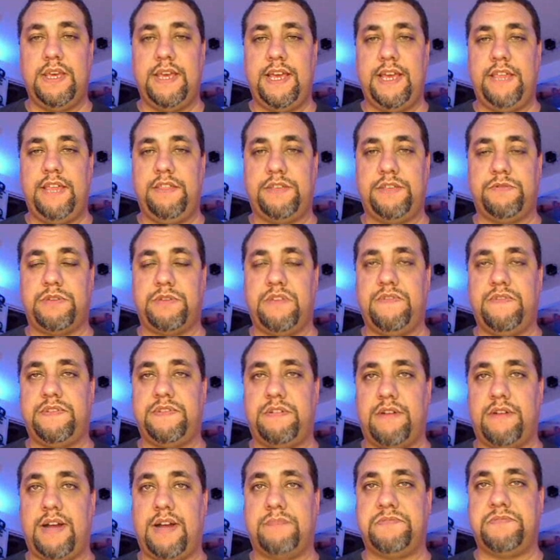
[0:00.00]
and this will give
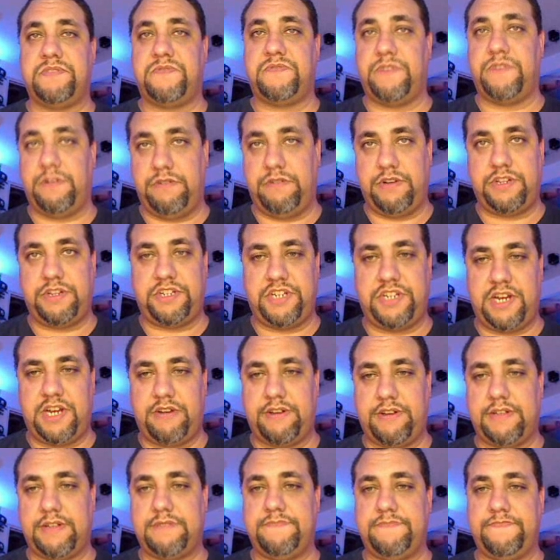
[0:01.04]
us our options for internet
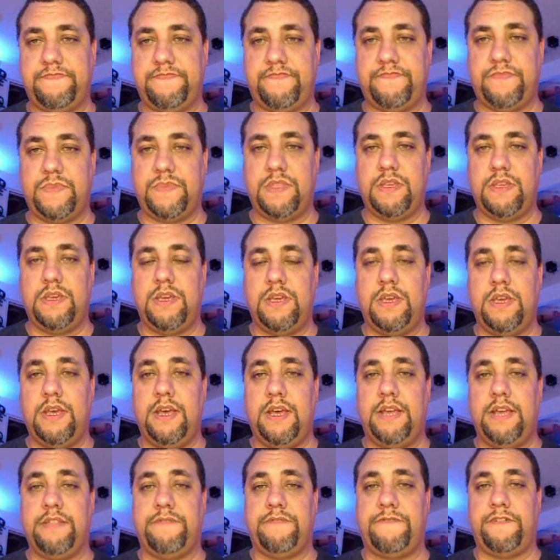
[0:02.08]
sharing.
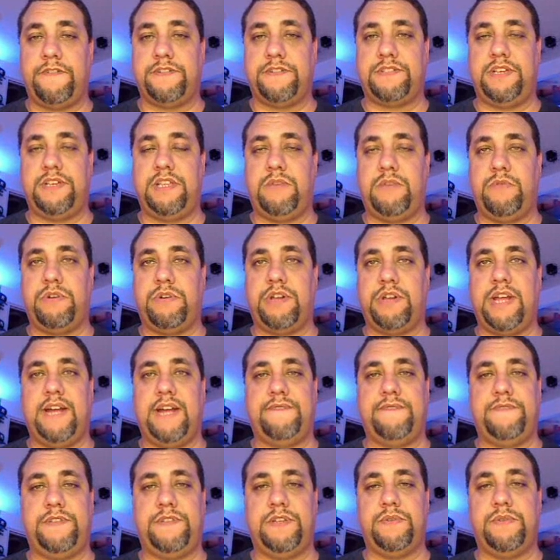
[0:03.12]
The first thing that we're going to
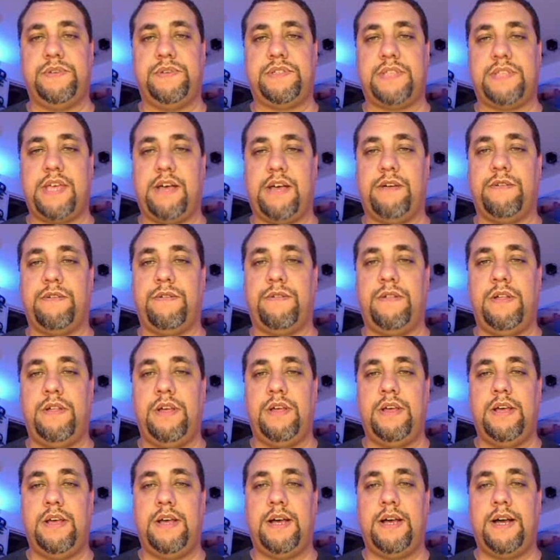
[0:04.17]
have to do is tell
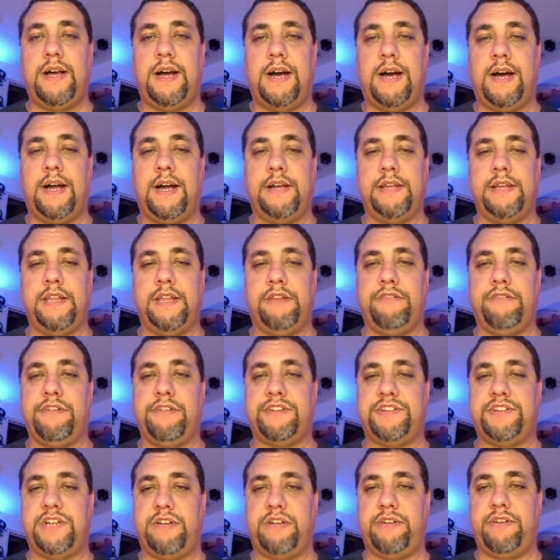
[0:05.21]
internet
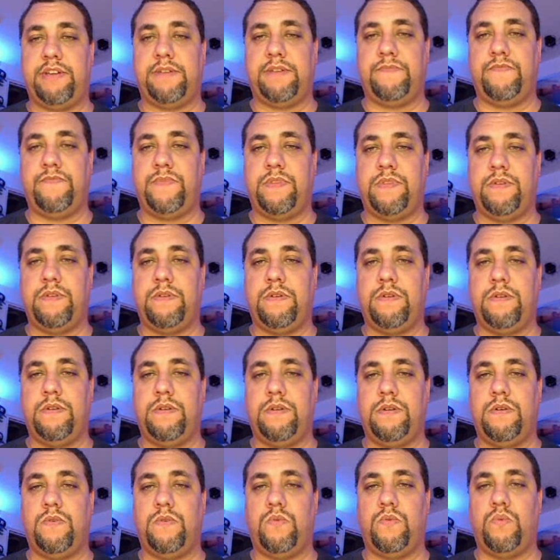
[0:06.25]
sharing
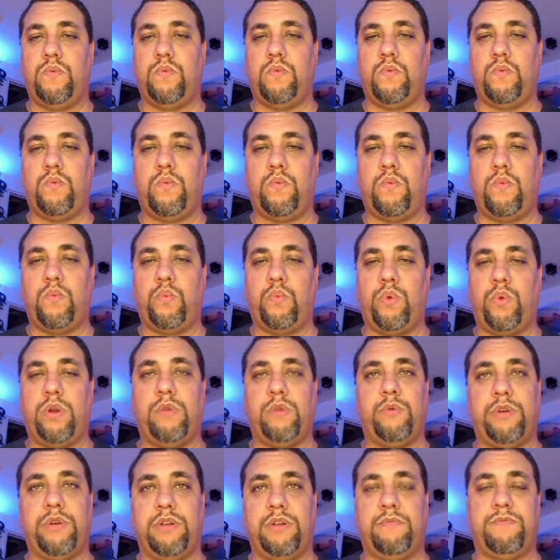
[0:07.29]
where
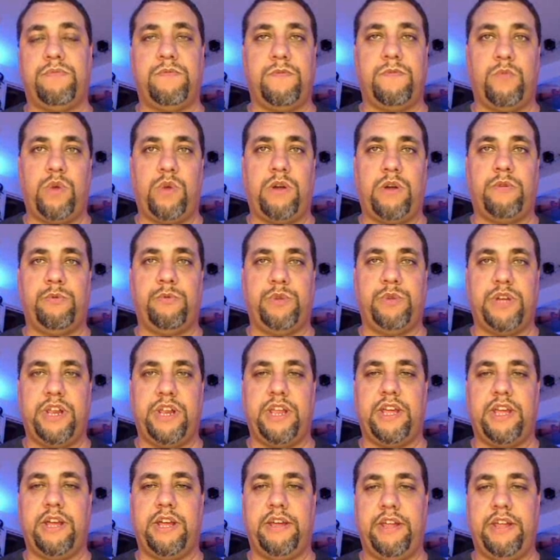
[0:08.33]
we're
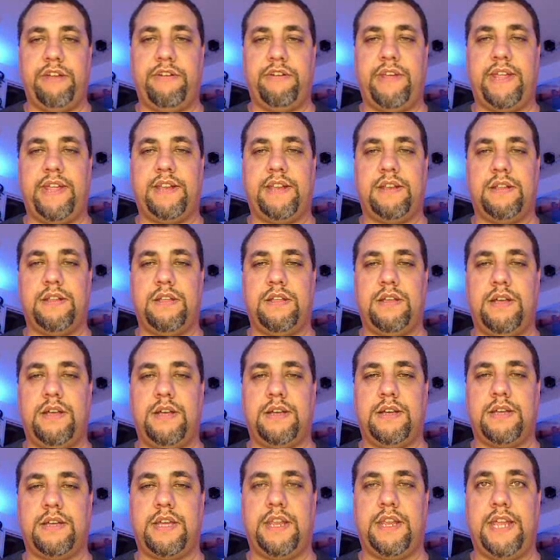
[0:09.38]
getting our internet
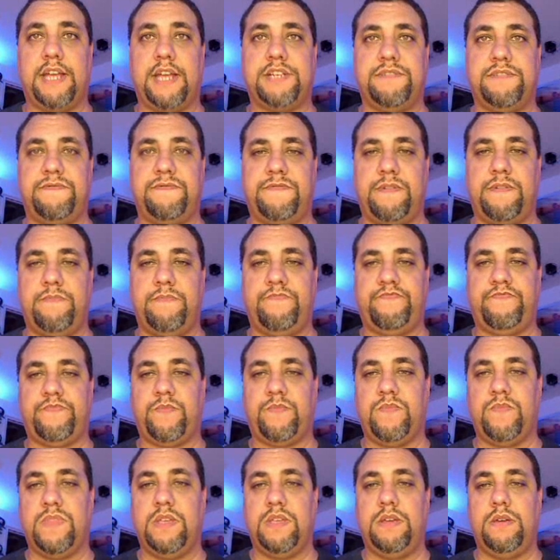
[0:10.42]
connection from,
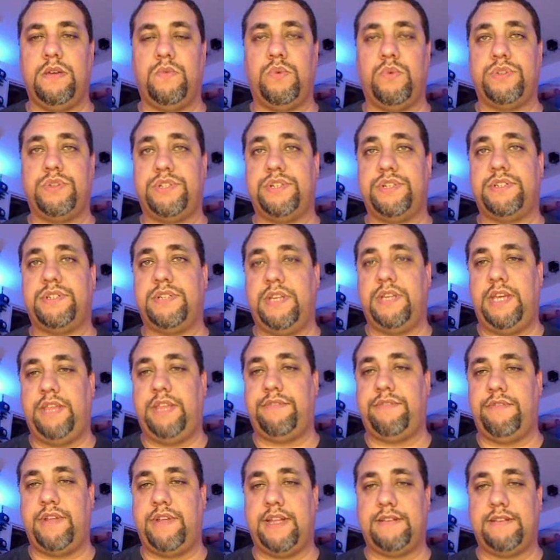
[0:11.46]
which is
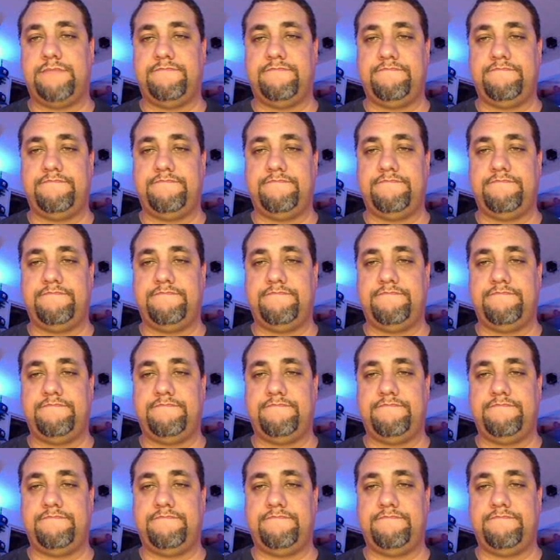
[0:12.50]
Ethernet.